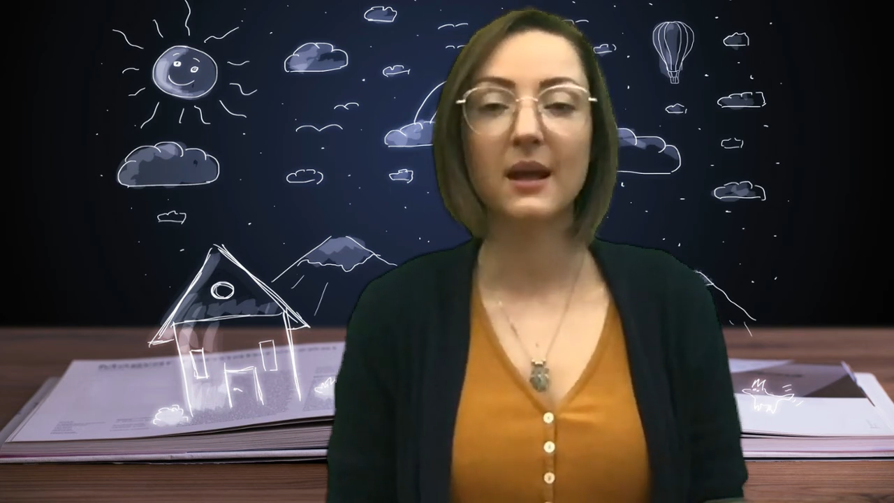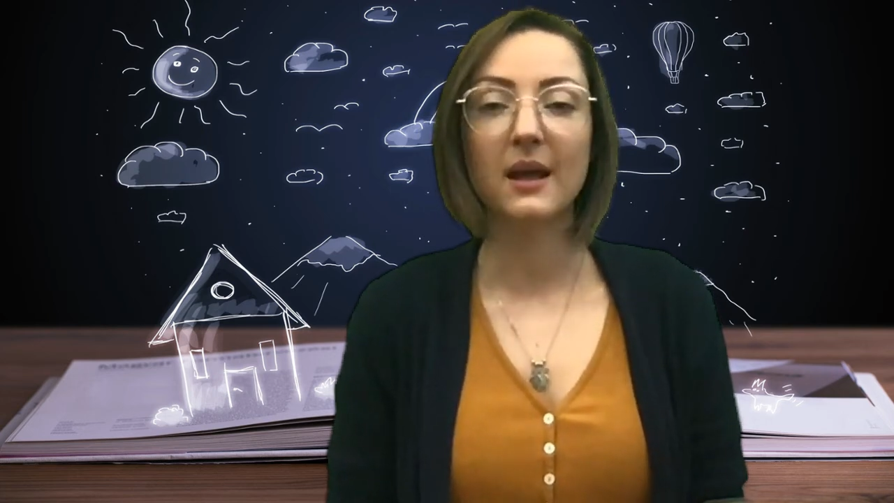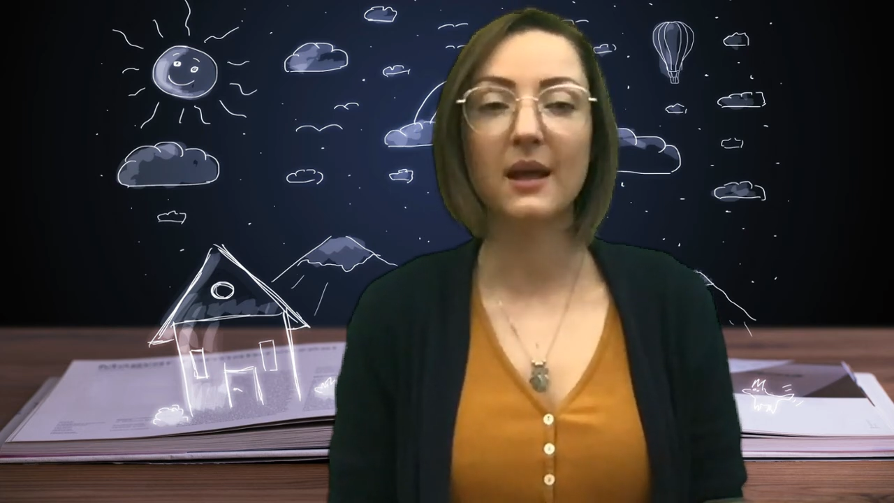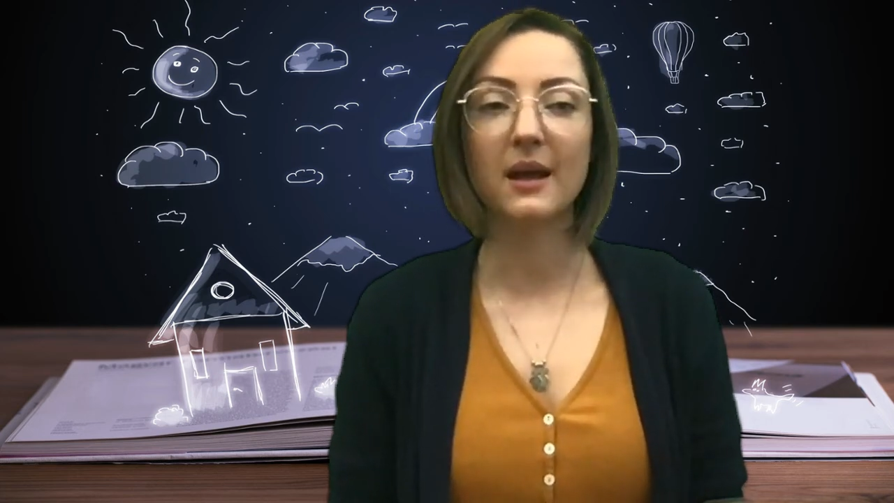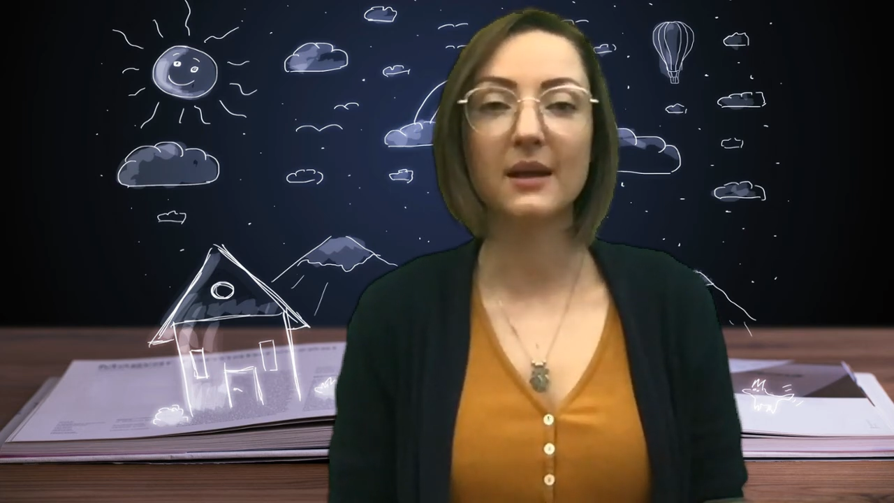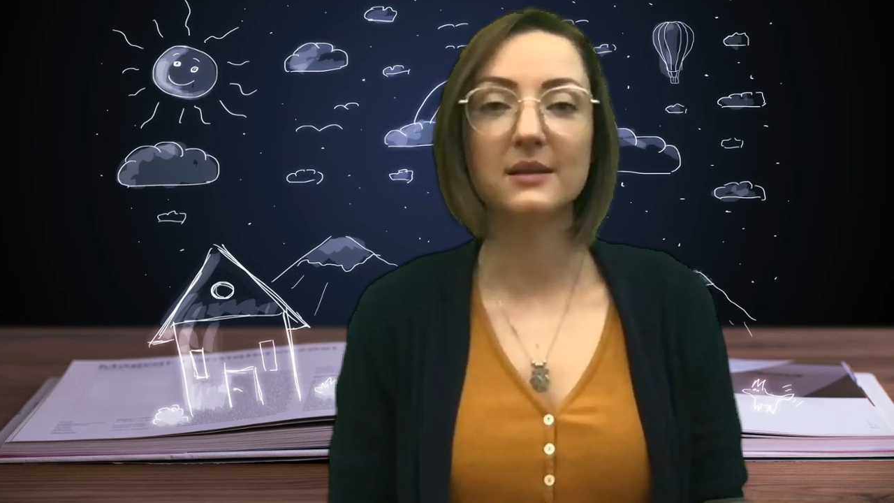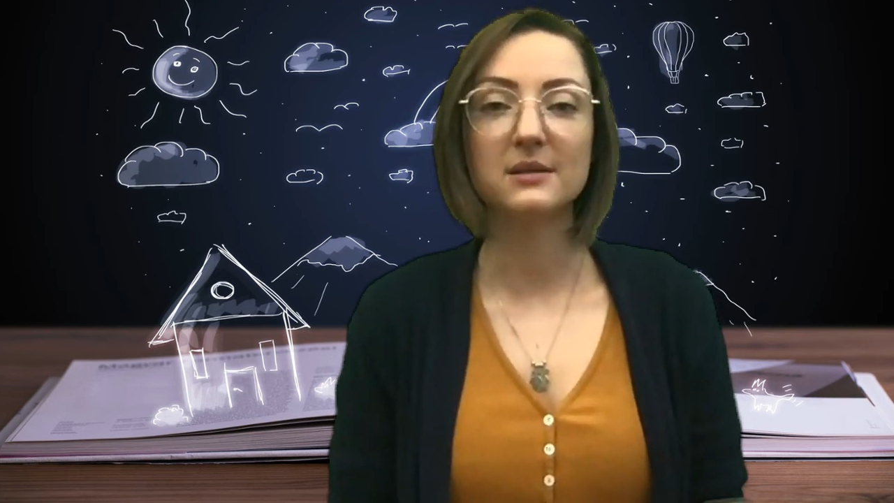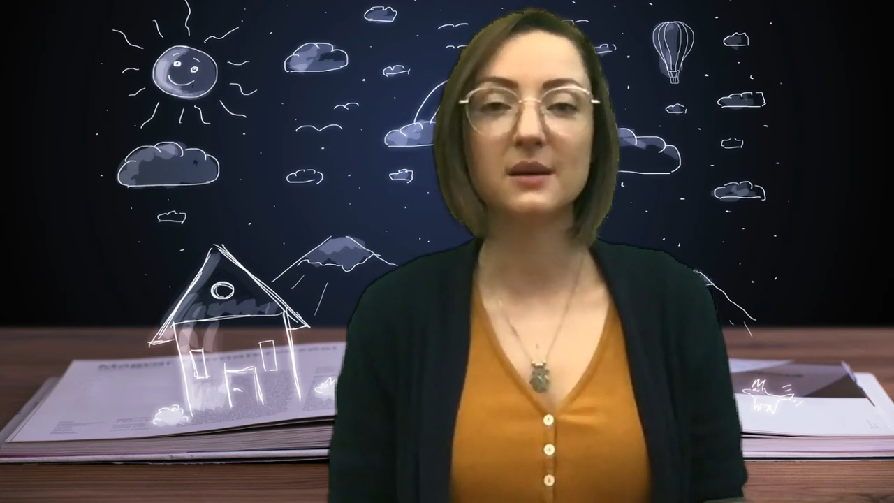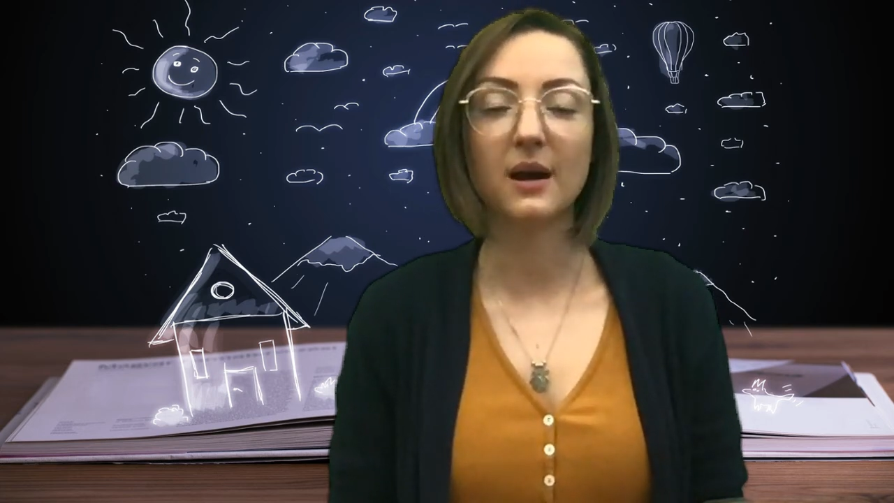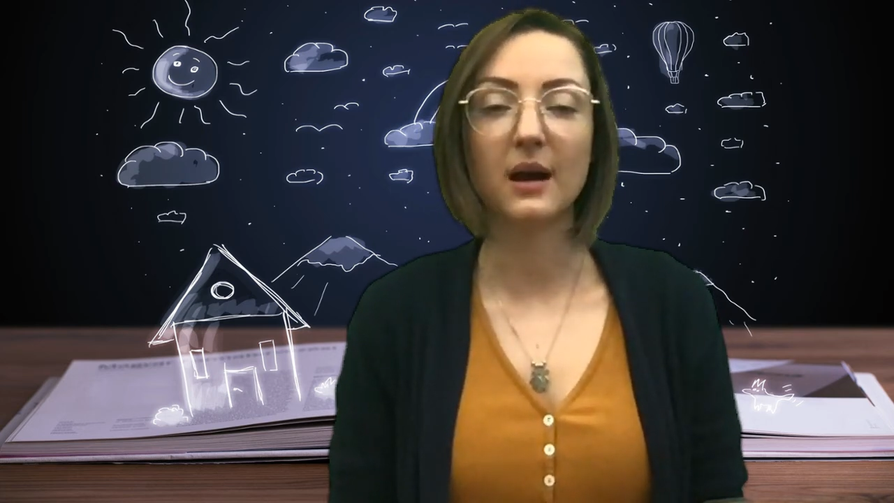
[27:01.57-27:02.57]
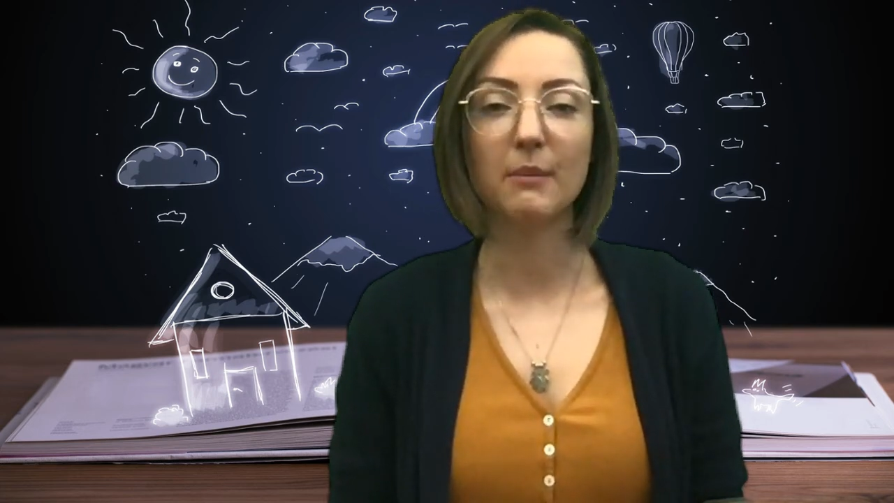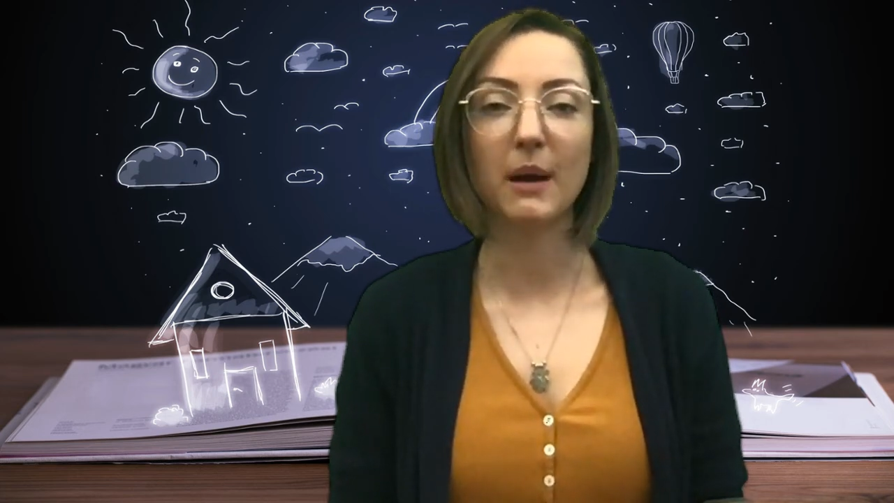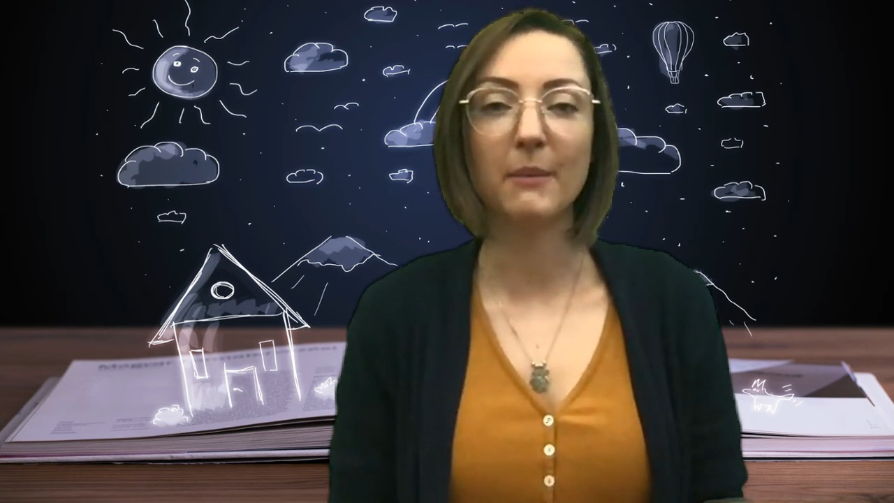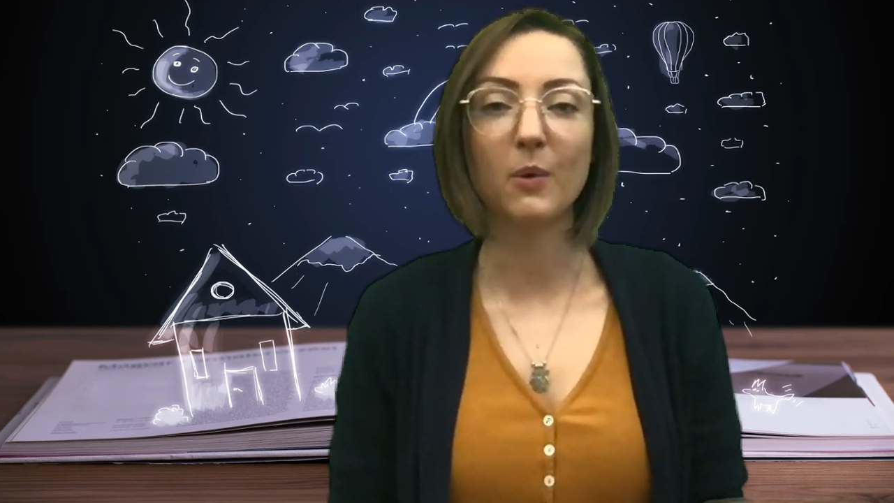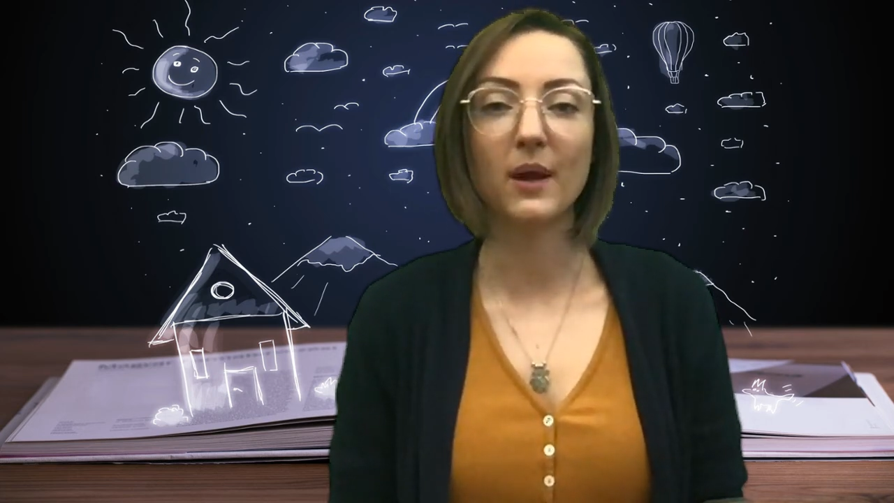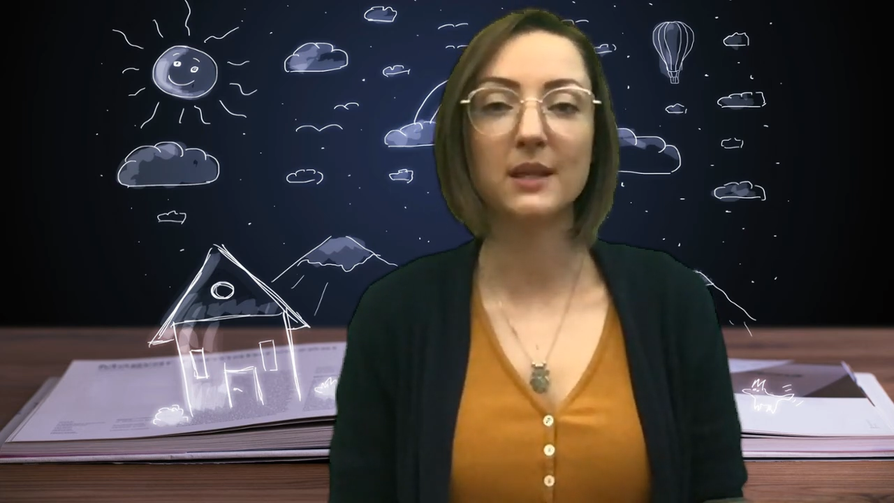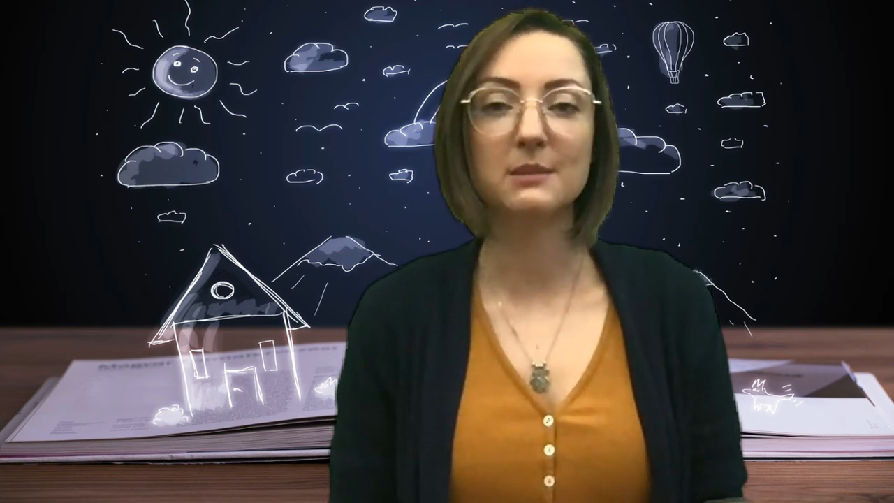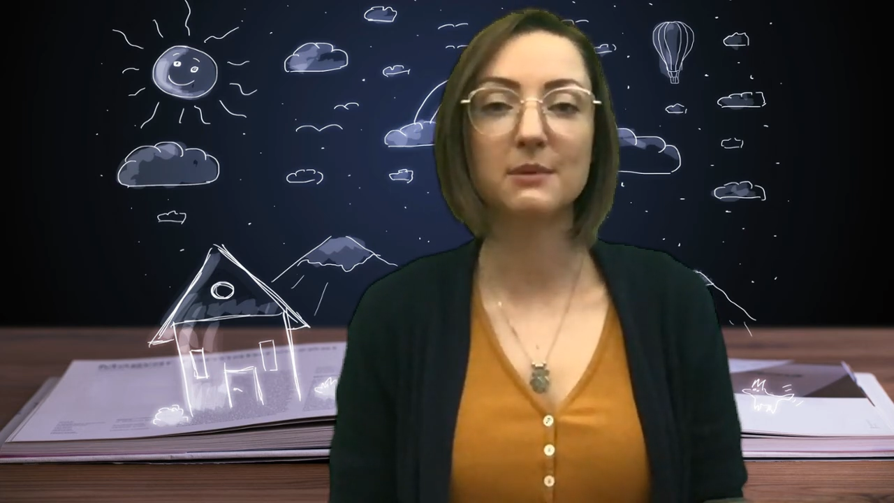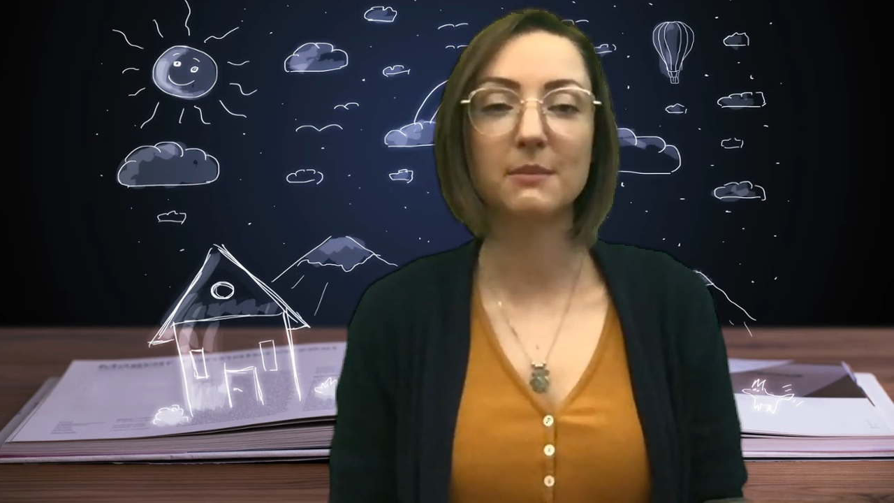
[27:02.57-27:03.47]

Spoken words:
and I'm going to be